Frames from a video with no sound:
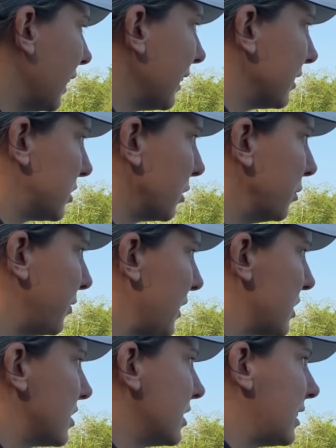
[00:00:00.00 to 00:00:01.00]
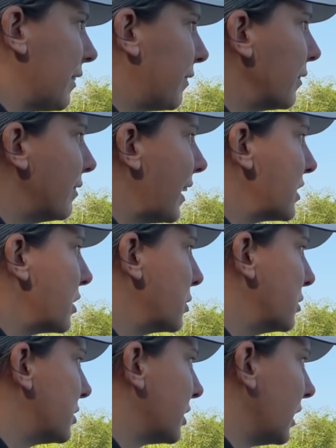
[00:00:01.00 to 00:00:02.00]
some fish, different
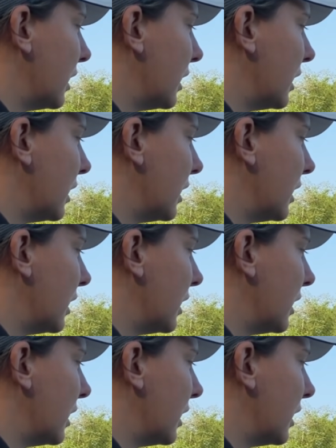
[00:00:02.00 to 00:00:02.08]
venues